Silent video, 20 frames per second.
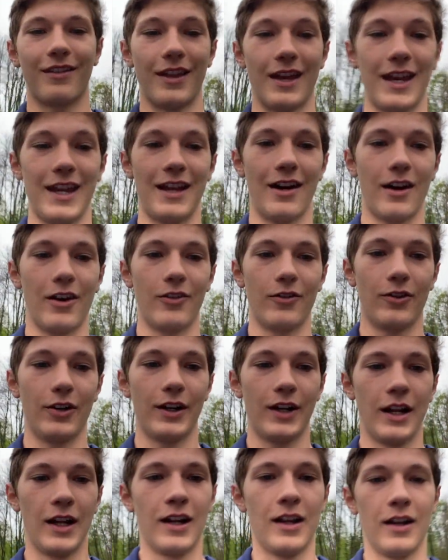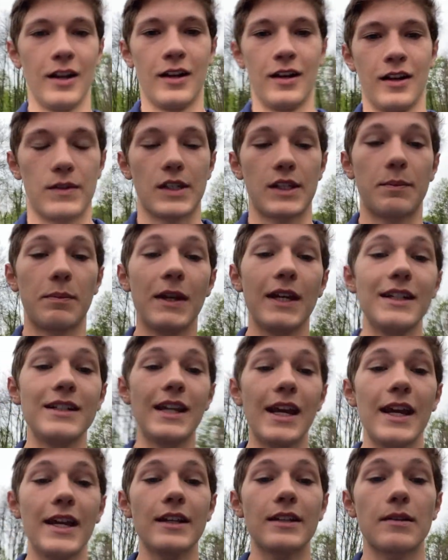the 800. Speed
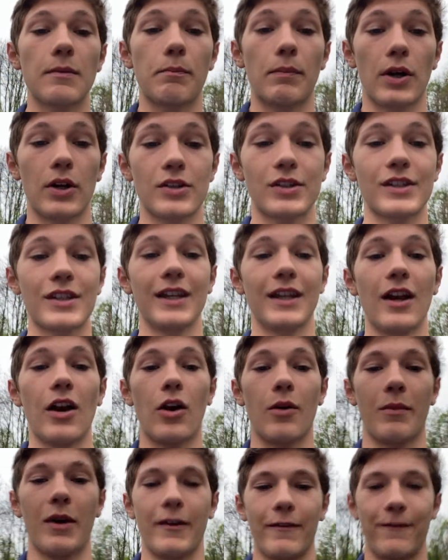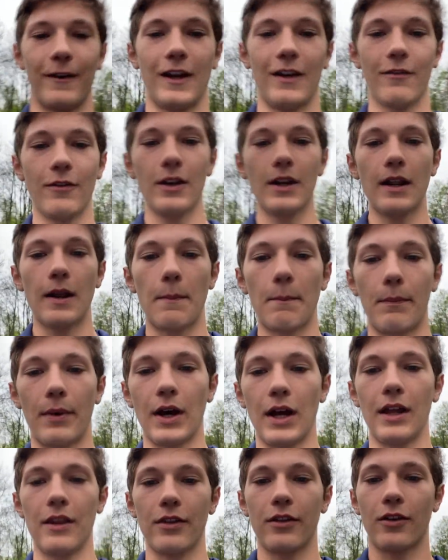days personally are my favorite,
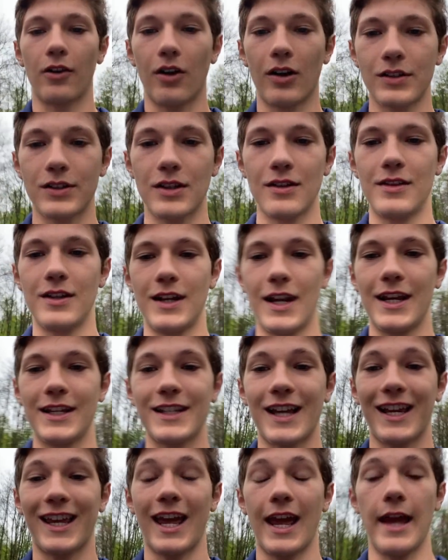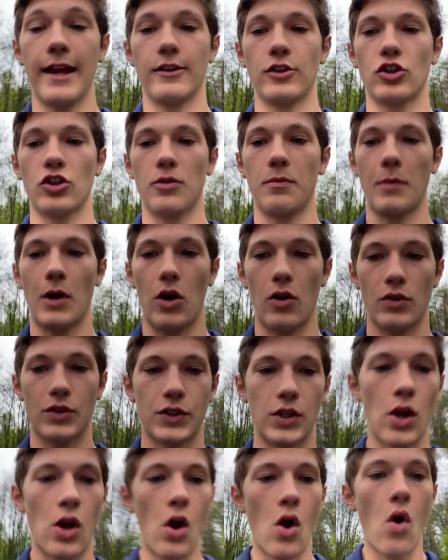but they're also the days I get injured most.
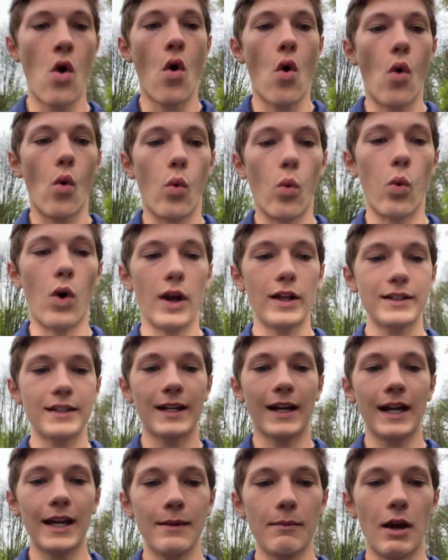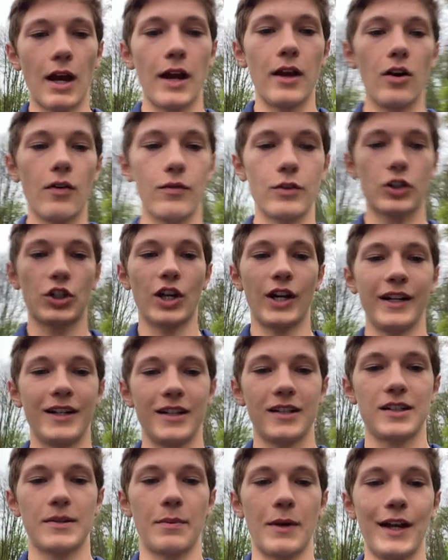One time I overtrained
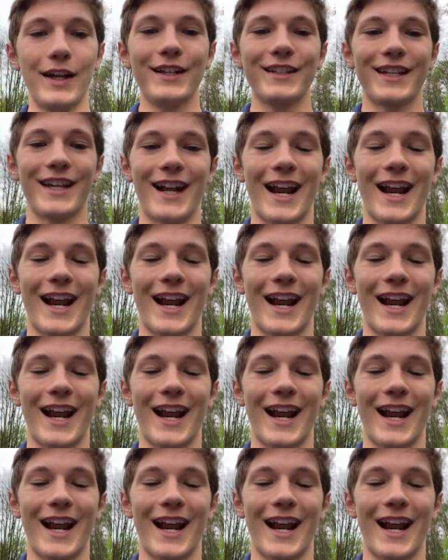in spikes and